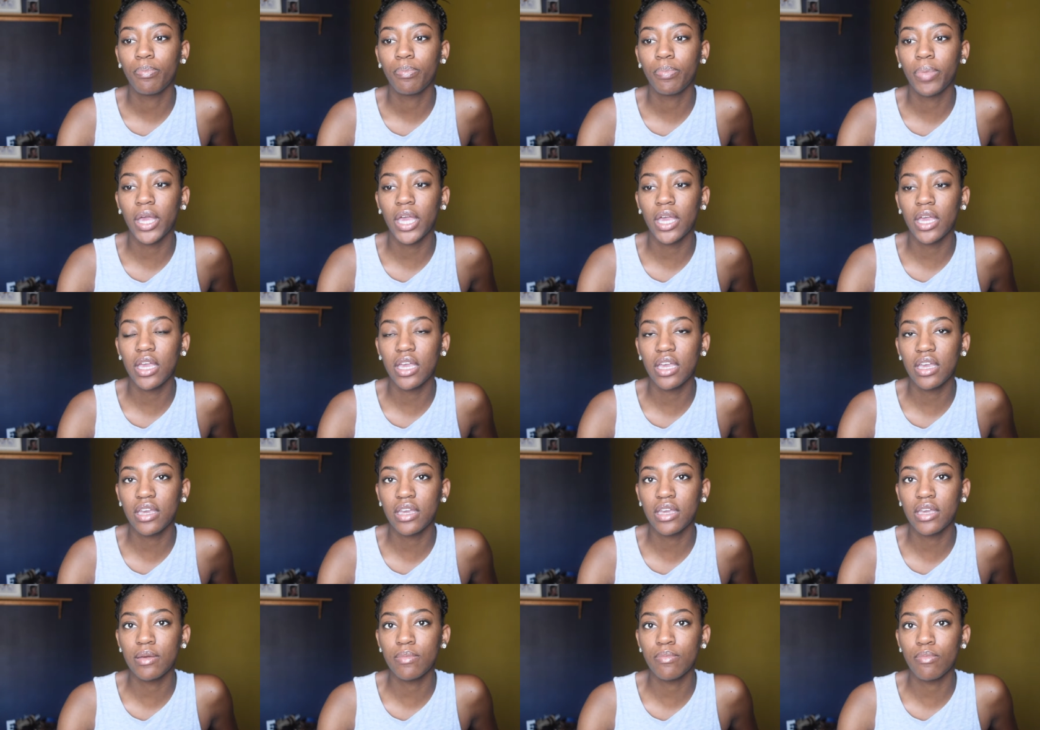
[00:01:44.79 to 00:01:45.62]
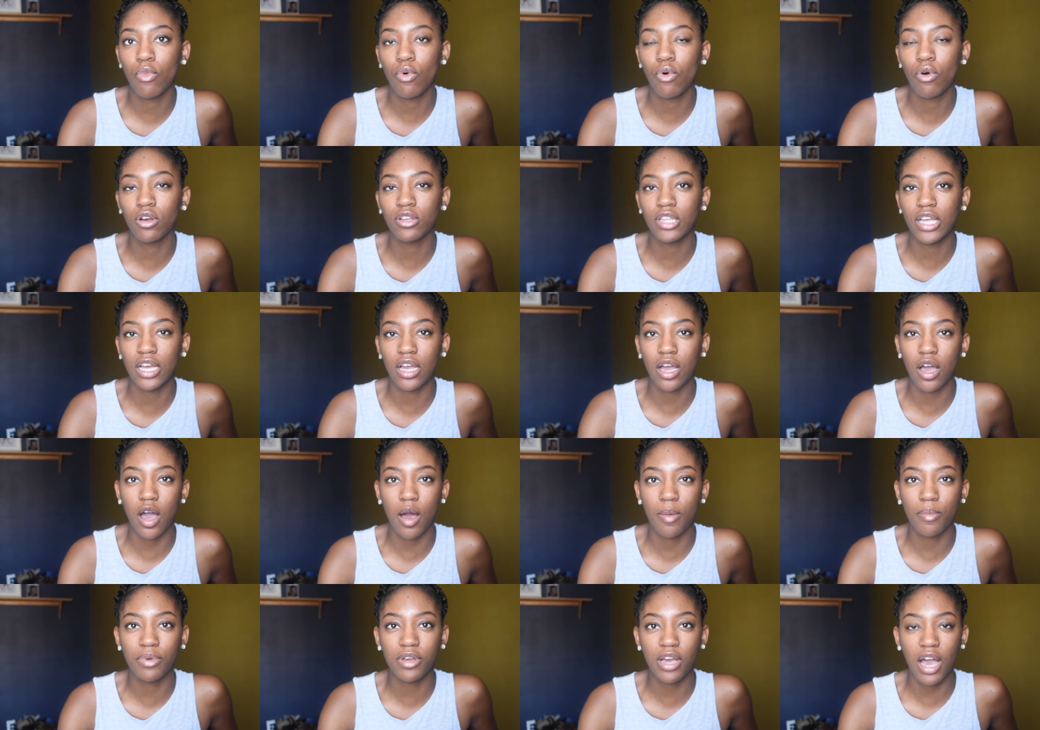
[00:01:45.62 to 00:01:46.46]
be more like
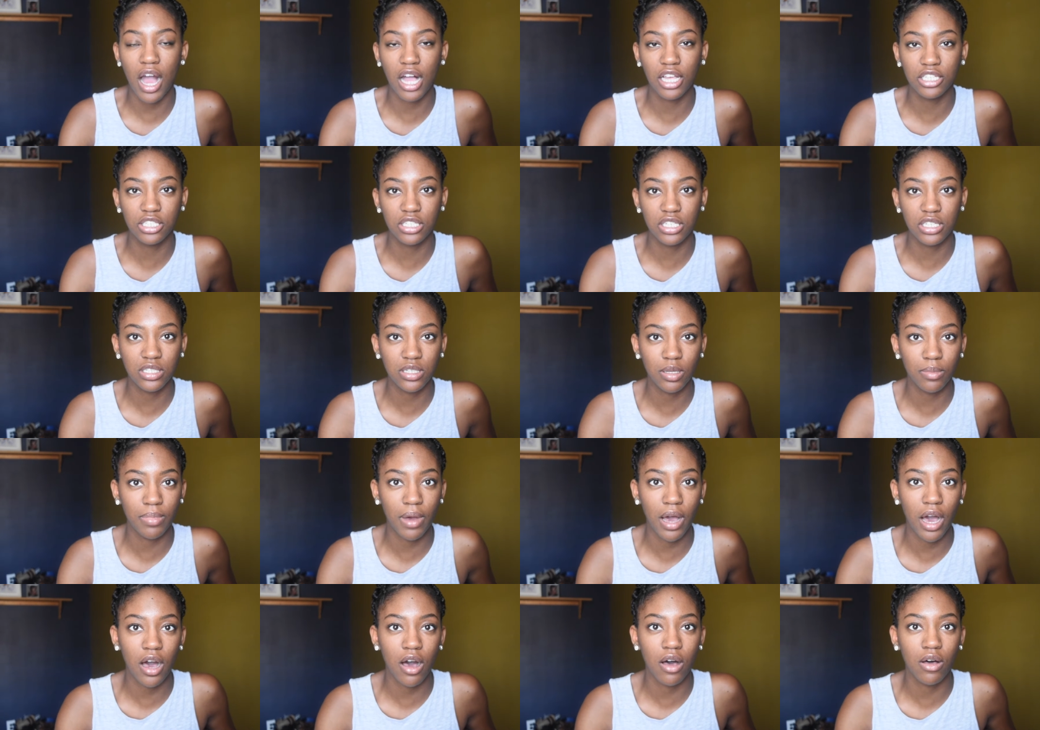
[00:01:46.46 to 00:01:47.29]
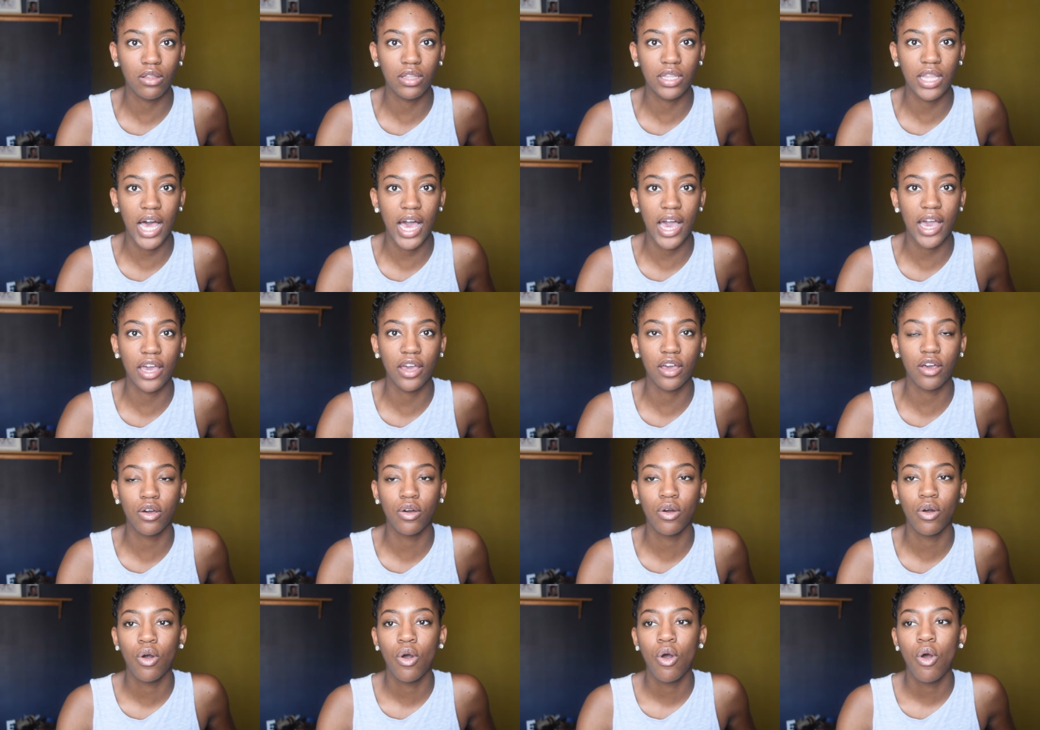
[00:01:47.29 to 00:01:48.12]
um, conscious about like
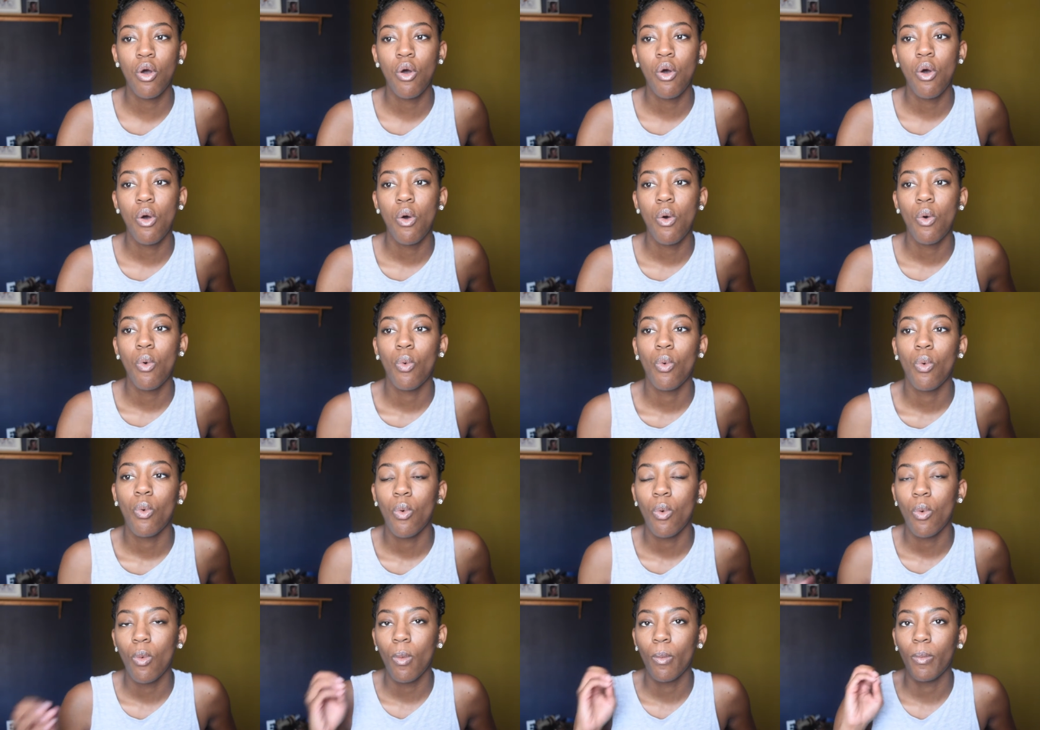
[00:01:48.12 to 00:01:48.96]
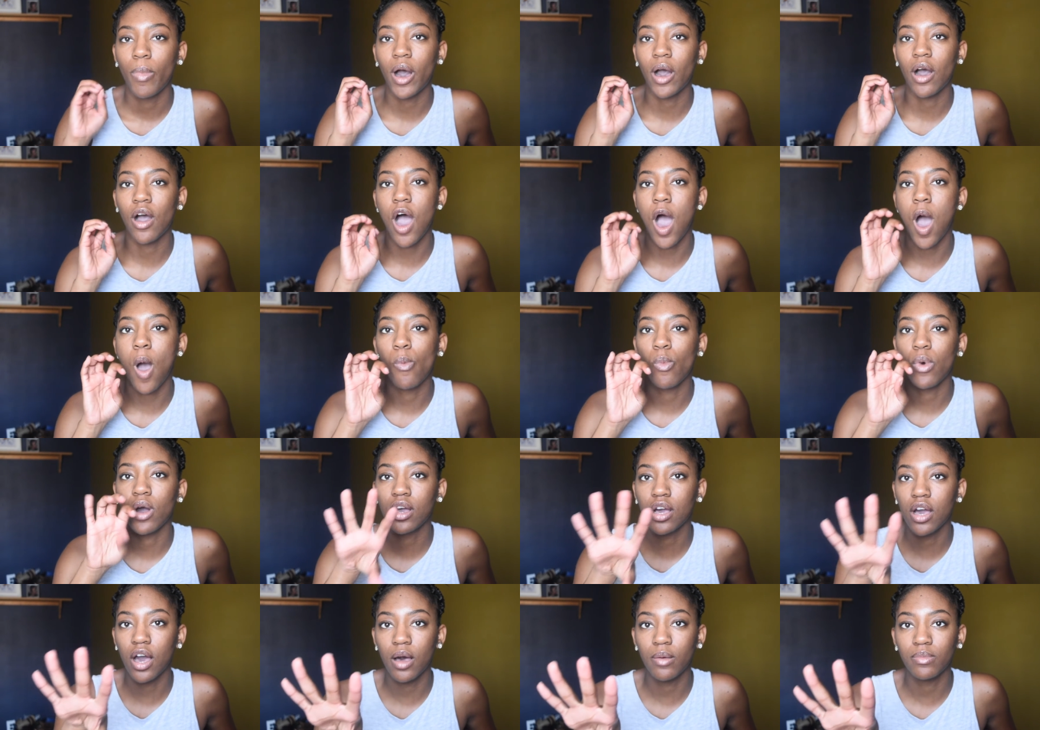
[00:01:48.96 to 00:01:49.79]
but uh, um,
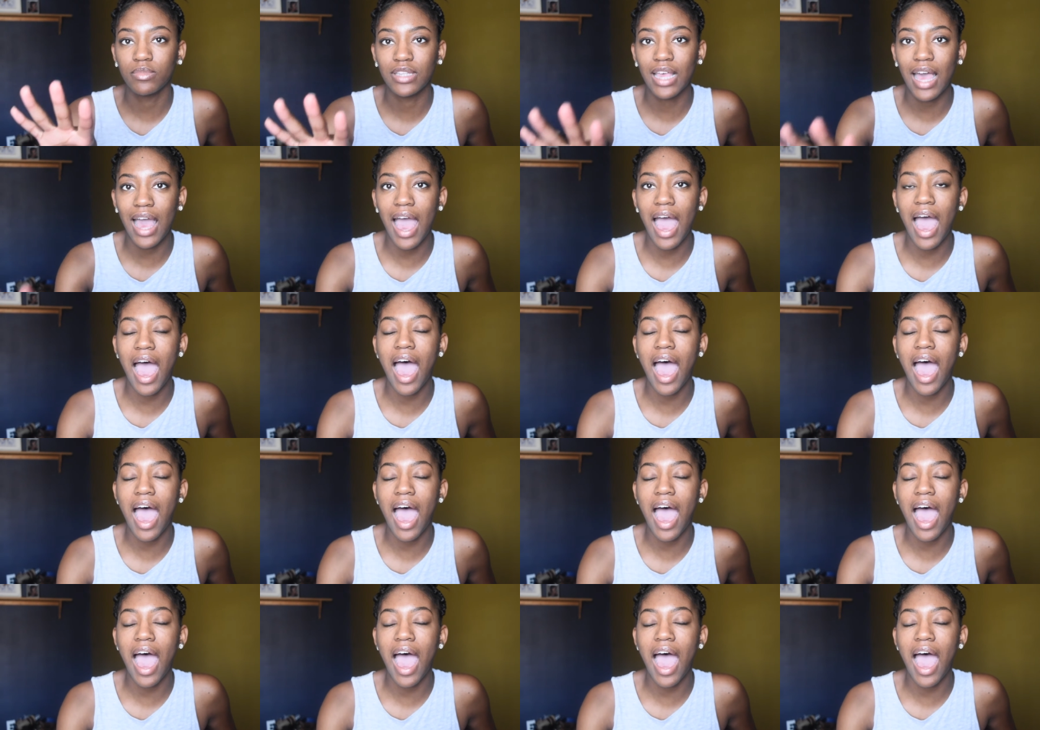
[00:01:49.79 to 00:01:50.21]
what comes